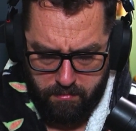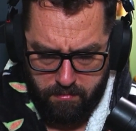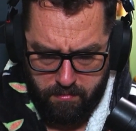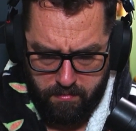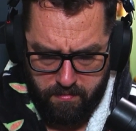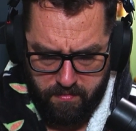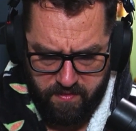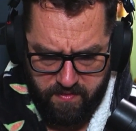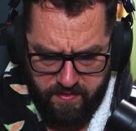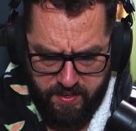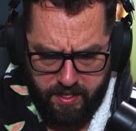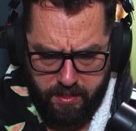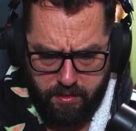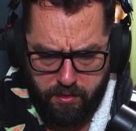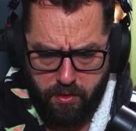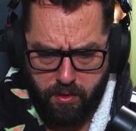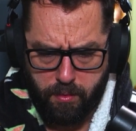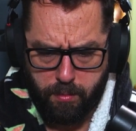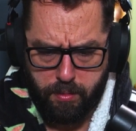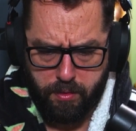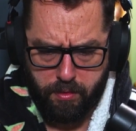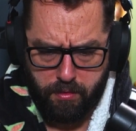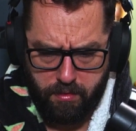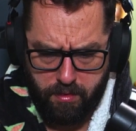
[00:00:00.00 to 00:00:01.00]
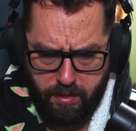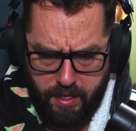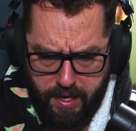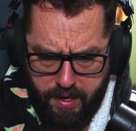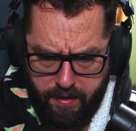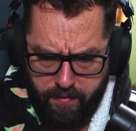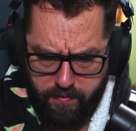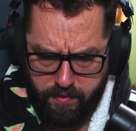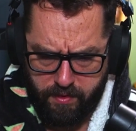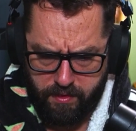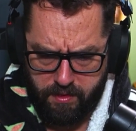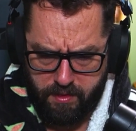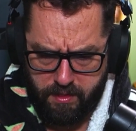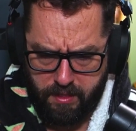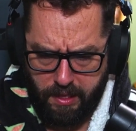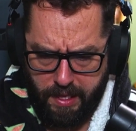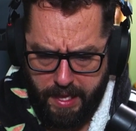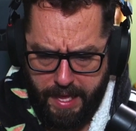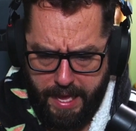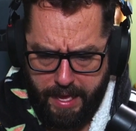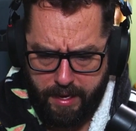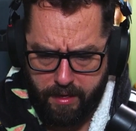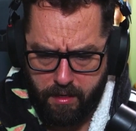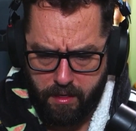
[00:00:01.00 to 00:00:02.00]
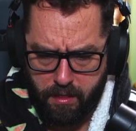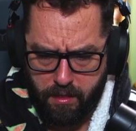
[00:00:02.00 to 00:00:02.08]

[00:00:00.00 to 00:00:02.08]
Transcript: "Valuable? Heavens, lad!